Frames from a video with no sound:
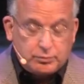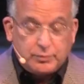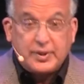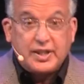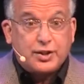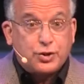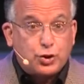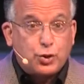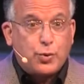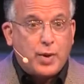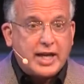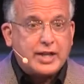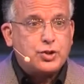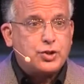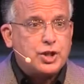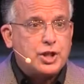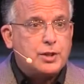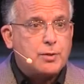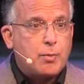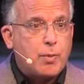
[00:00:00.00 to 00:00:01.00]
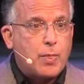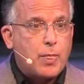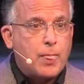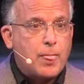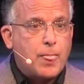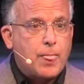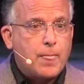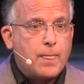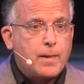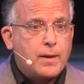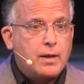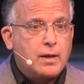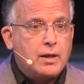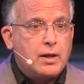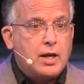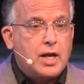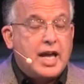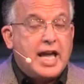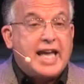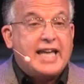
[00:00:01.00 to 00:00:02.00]
his direction.
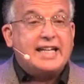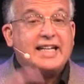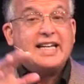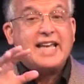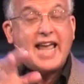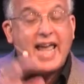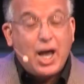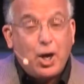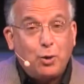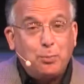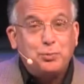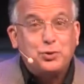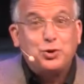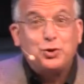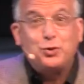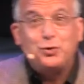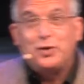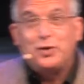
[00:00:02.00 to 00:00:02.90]
And it helps you